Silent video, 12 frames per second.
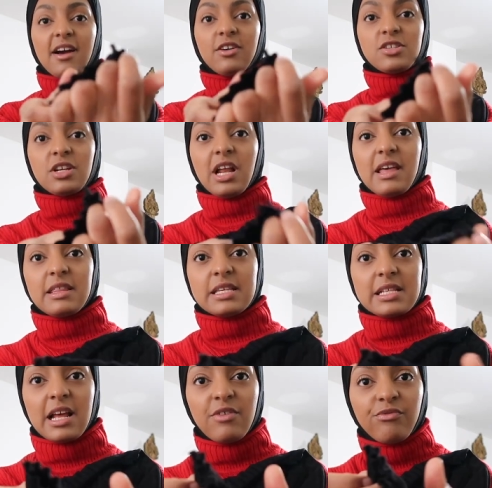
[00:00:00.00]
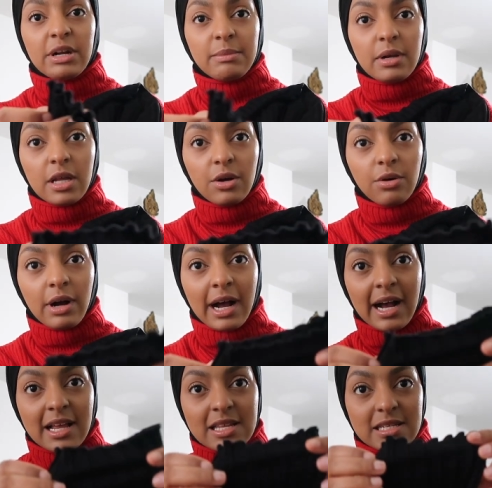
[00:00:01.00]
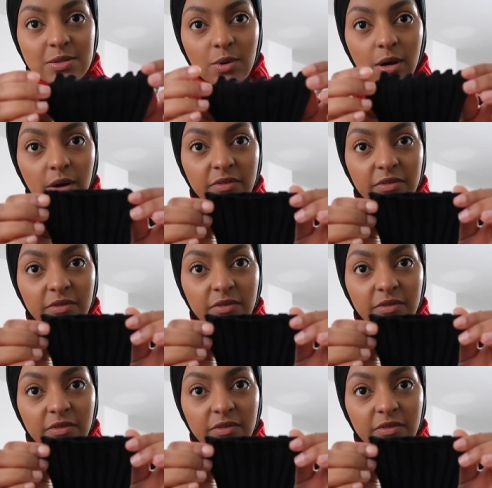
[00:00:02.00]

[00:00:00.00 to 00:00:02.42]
I also like these like ribbed little hands as well.